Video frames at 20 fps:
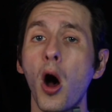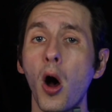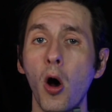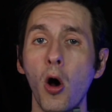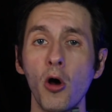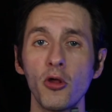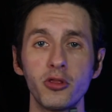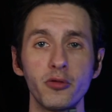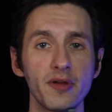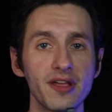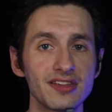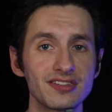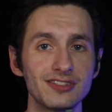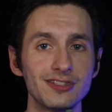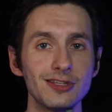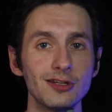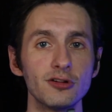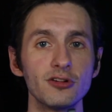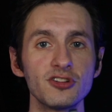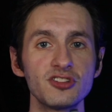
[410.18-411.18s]
all the links
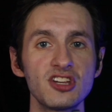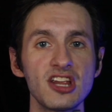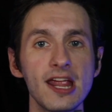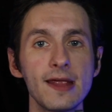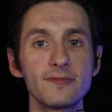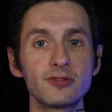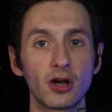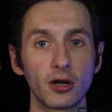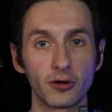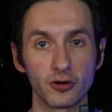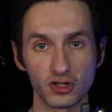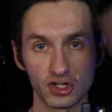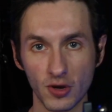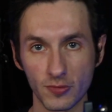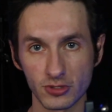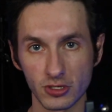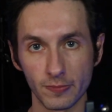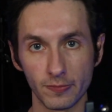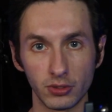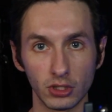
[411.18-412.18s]
and the users' names are in the
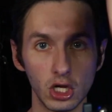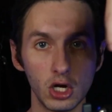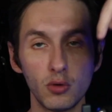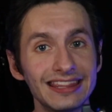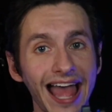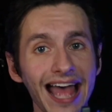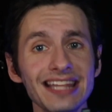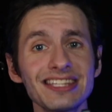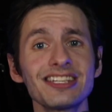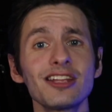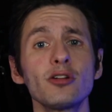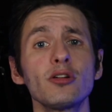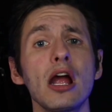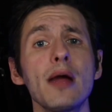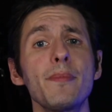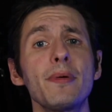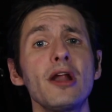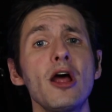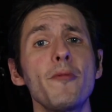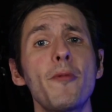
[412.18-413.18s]
description below. That's going to
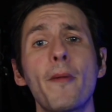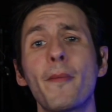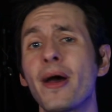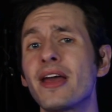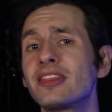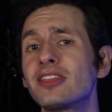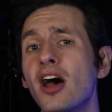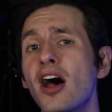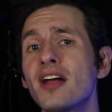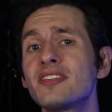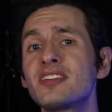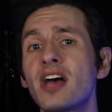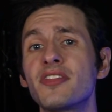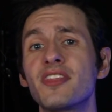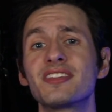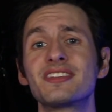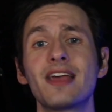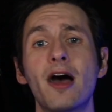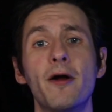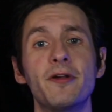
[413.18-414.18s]
wrap it up on my thoughts on
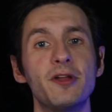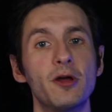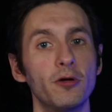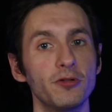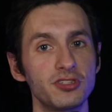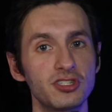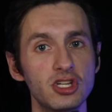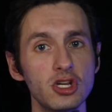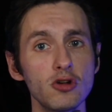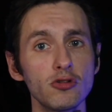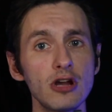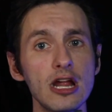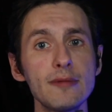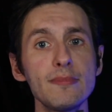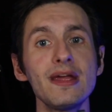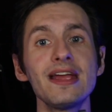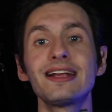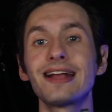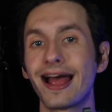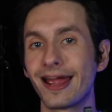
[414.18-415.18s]
the Silent Hill 2
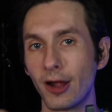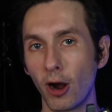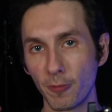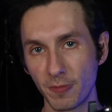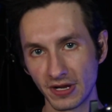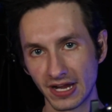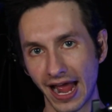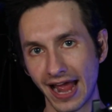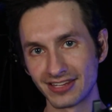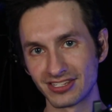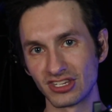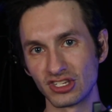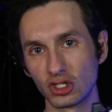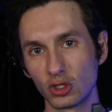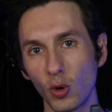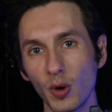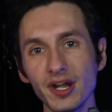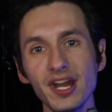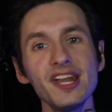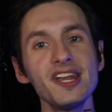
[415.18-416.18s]
remake. I hope you guys
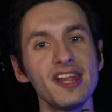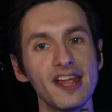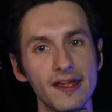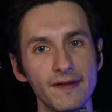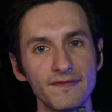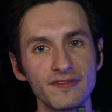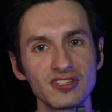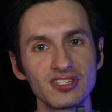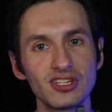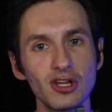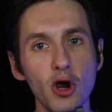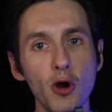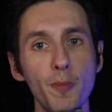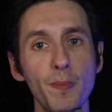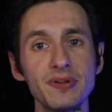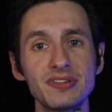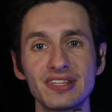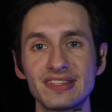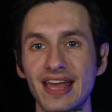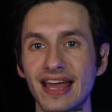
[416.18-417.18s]
enjoyed it. If so,
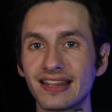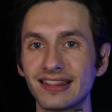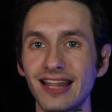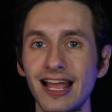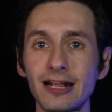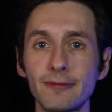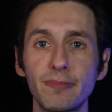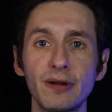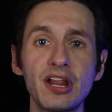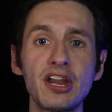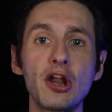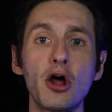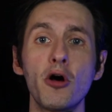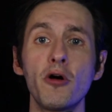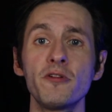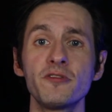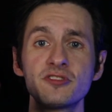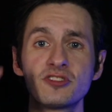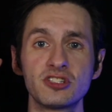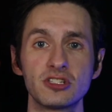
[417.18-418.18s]
please hit that like button,
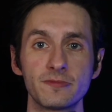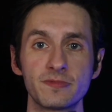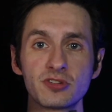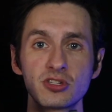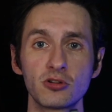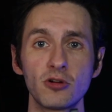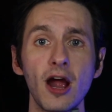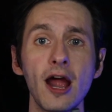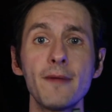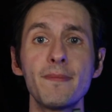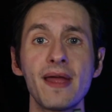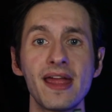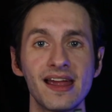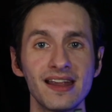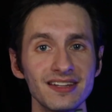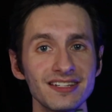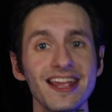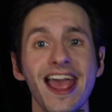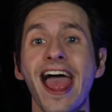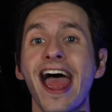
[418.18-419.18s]
also subscribe,
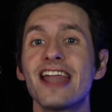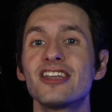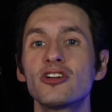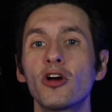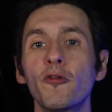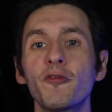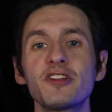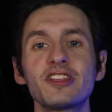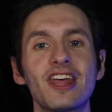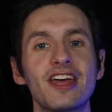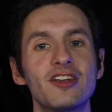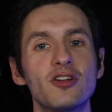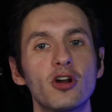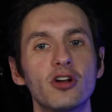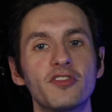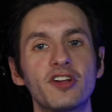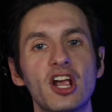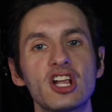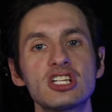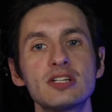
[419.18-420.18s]
and don't forget that
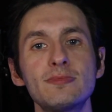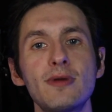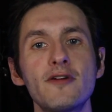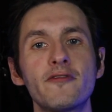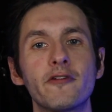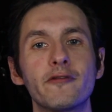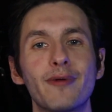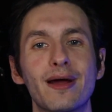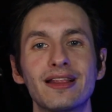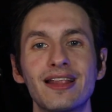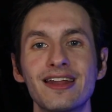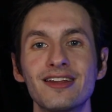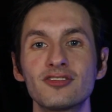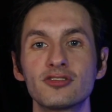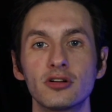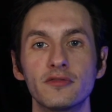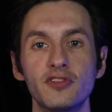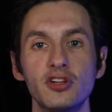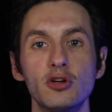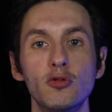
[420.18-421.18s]
notification bell for my
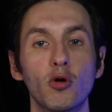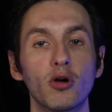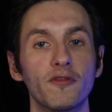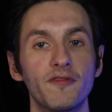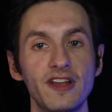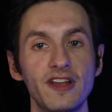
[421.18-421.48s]
latest review or